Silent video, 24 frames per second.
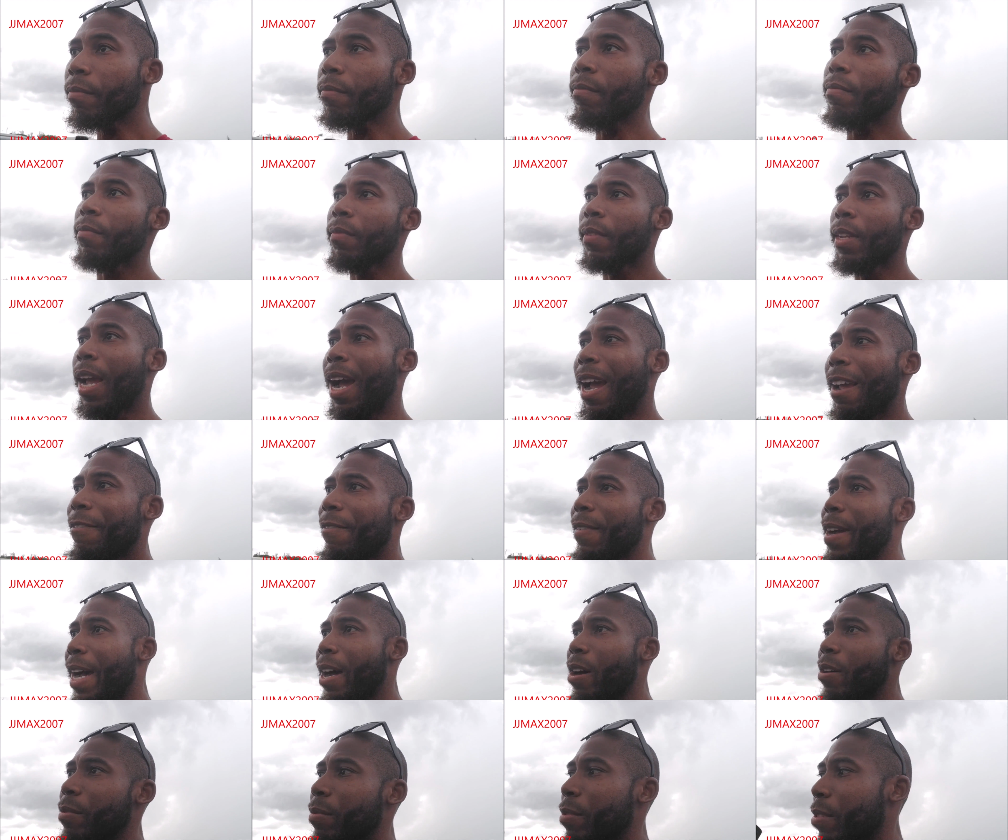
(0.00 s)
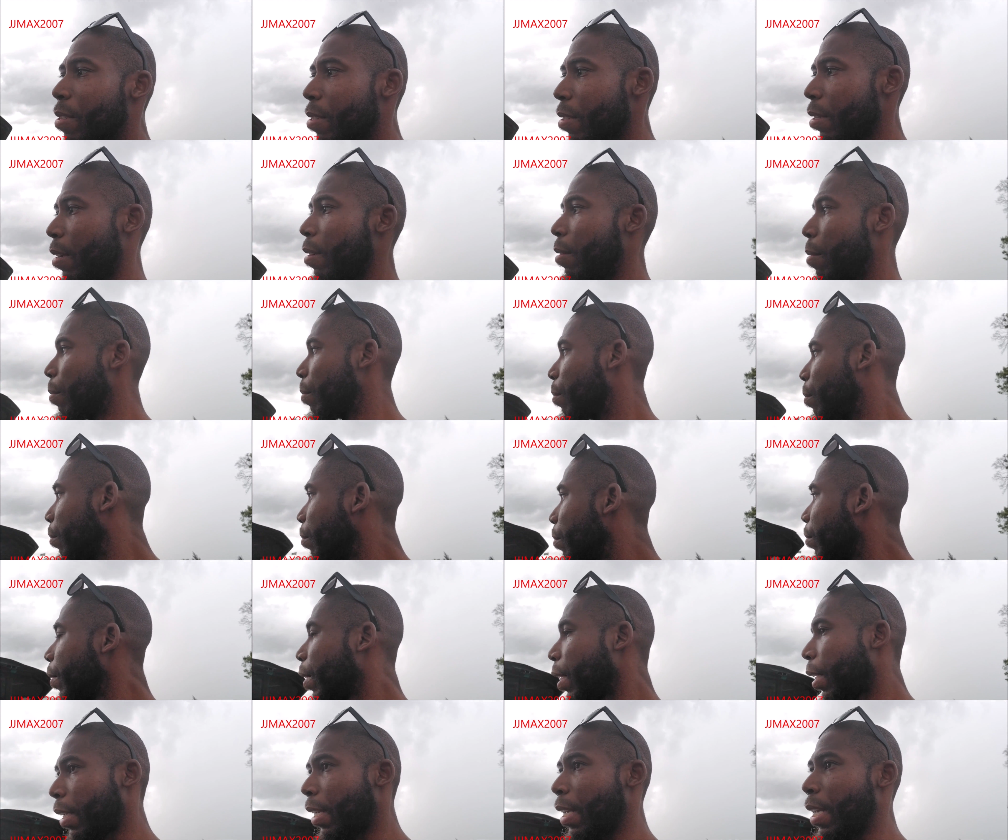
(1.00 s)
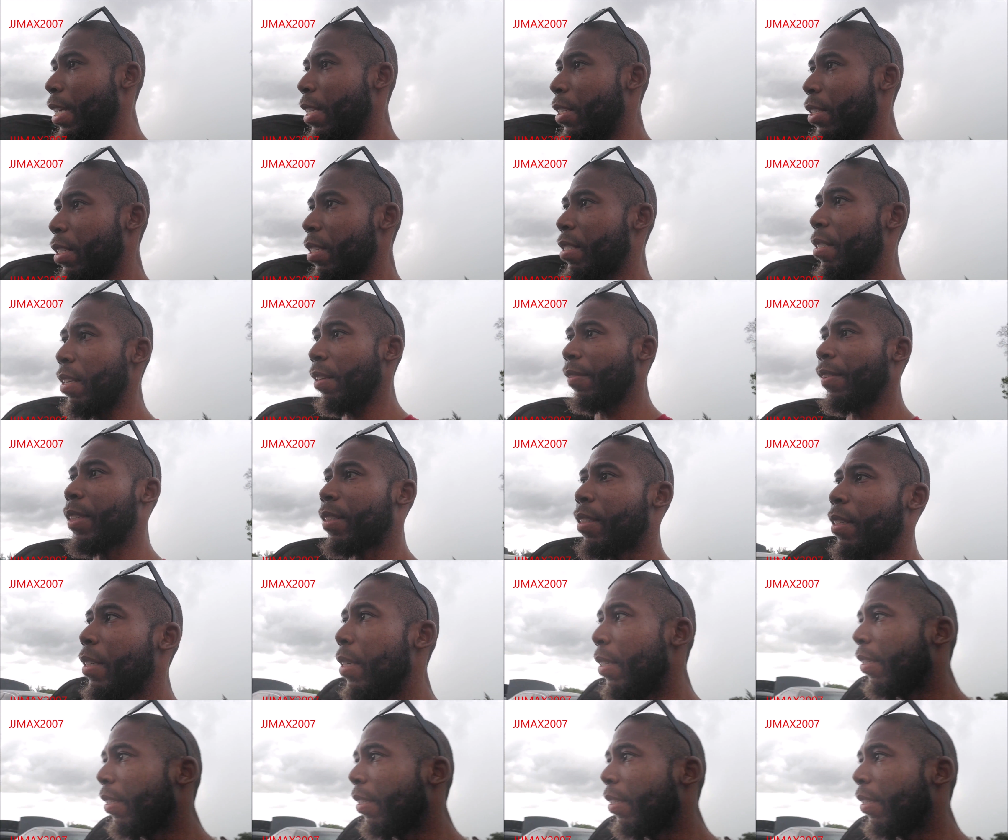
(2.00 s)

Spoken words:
I found some EG Civics here,